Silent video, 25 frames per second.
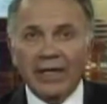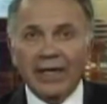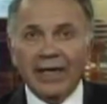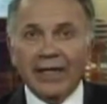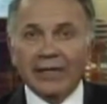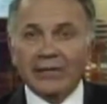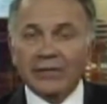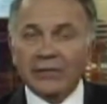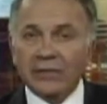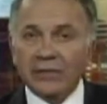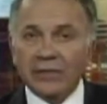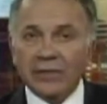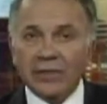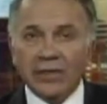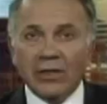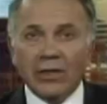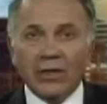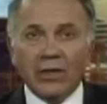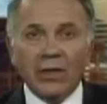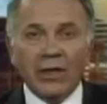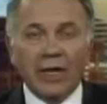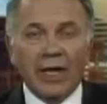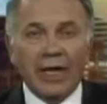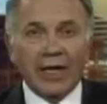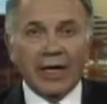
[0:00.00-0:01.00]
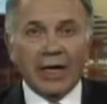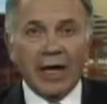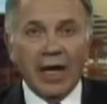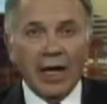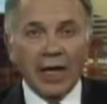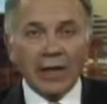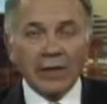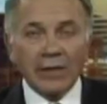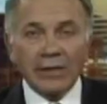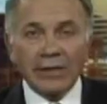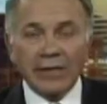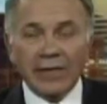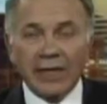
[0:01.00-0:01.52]
it's still an
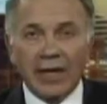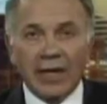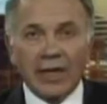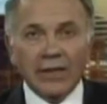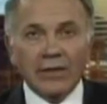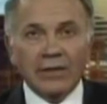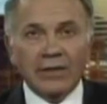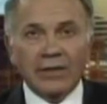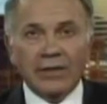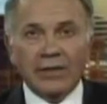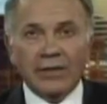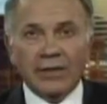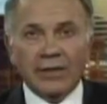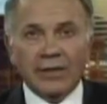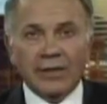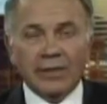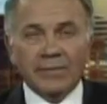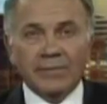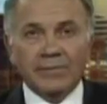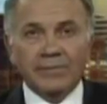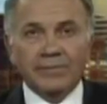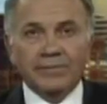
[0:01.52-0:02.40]
ugly, ugly thing.